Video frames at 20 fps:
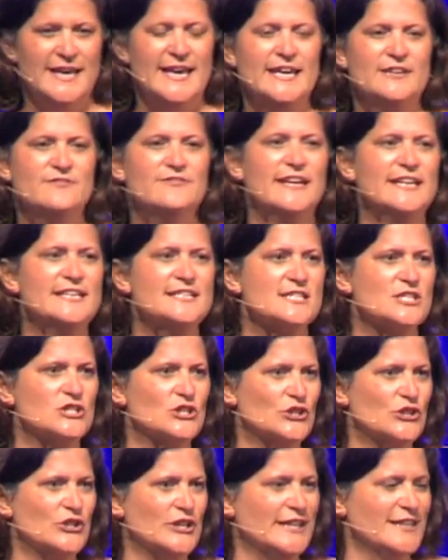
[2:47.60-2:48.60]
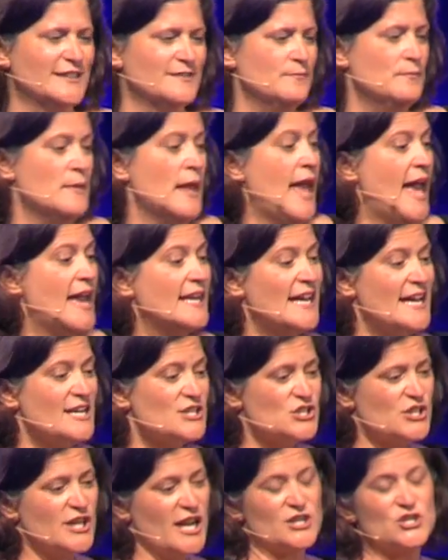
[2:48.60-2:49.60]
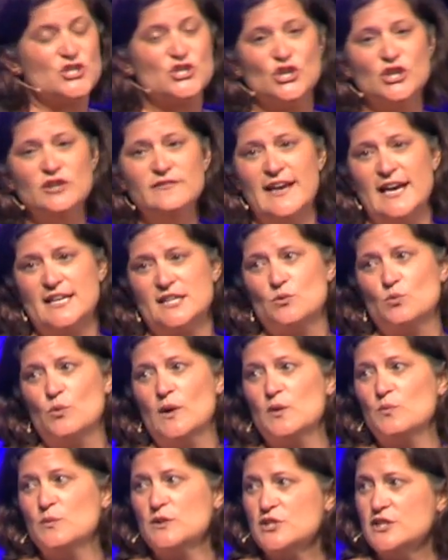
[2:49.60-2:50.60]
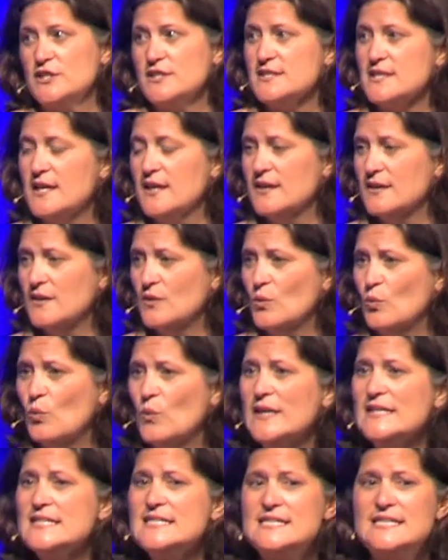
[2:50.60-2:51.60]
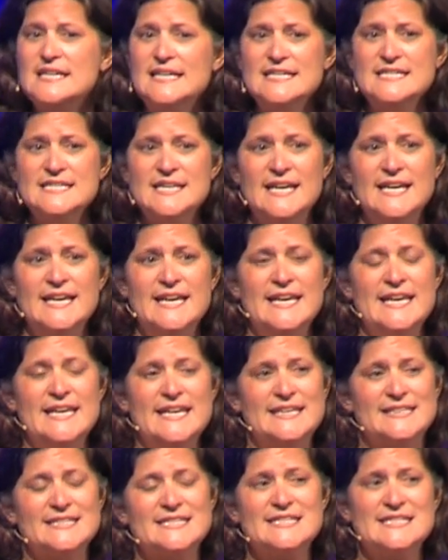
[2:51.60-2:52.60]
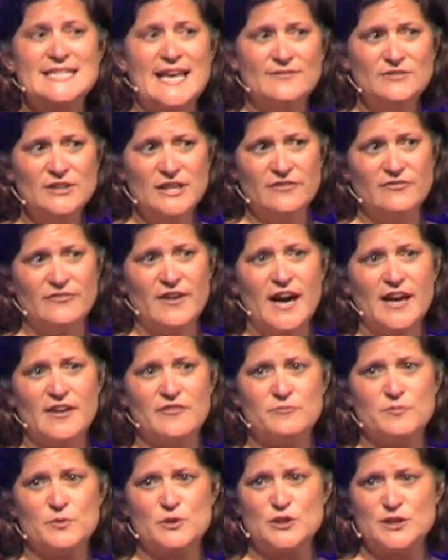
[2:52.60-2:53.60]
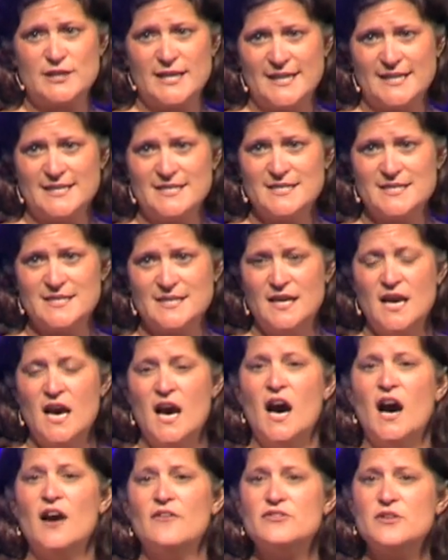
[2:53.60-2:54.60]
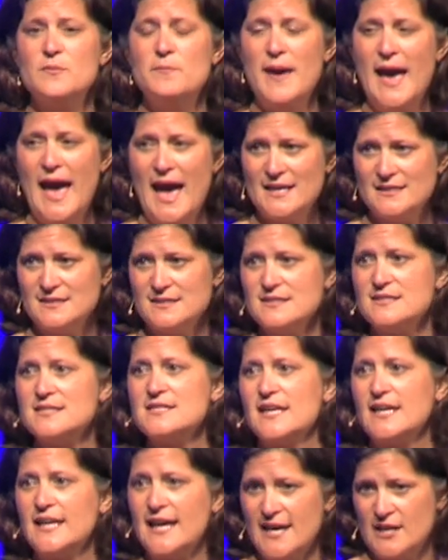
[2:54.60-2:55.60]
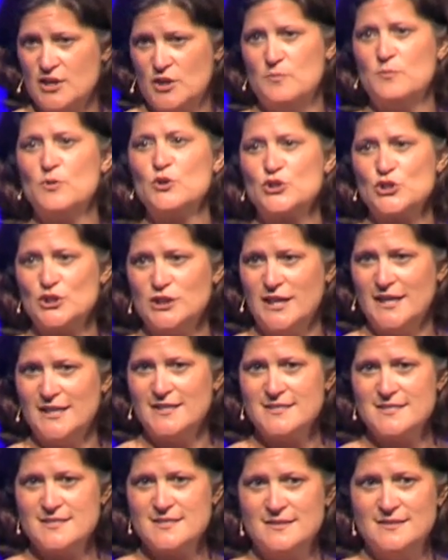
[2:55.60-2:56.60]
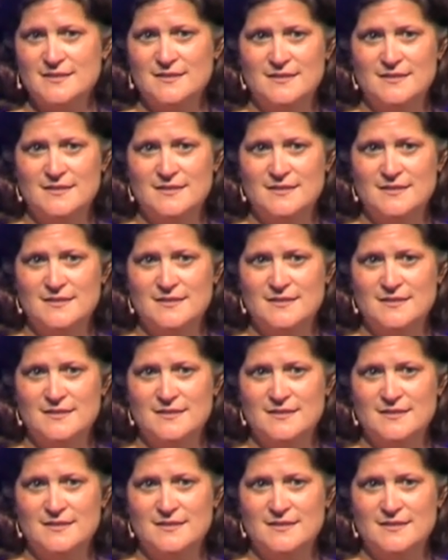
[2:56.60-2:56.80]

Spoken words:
advanced learning, and actually I should have added one, which is we sit in 75% of the patents that get commercialized.